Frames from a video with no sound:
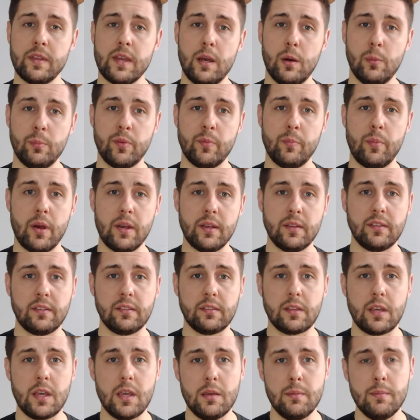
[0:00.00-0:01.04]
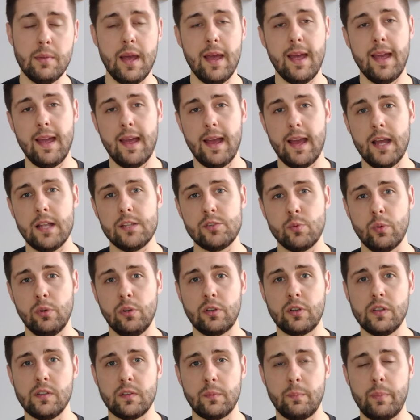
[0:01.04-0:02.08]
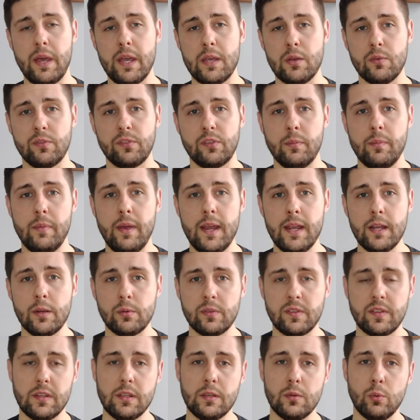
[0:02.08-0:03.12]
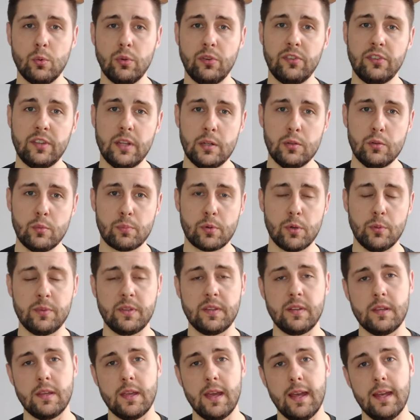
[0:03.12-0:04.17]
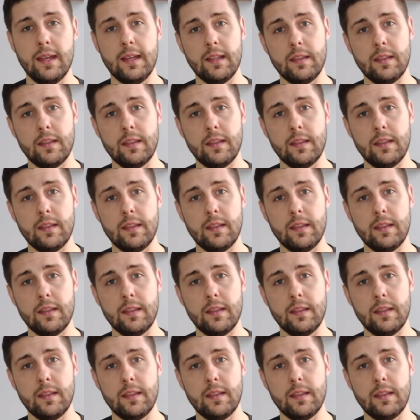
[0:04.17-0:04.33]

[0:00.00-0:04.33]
on the Help to Buy scheme and you are looking to pay off some equity or sell your property,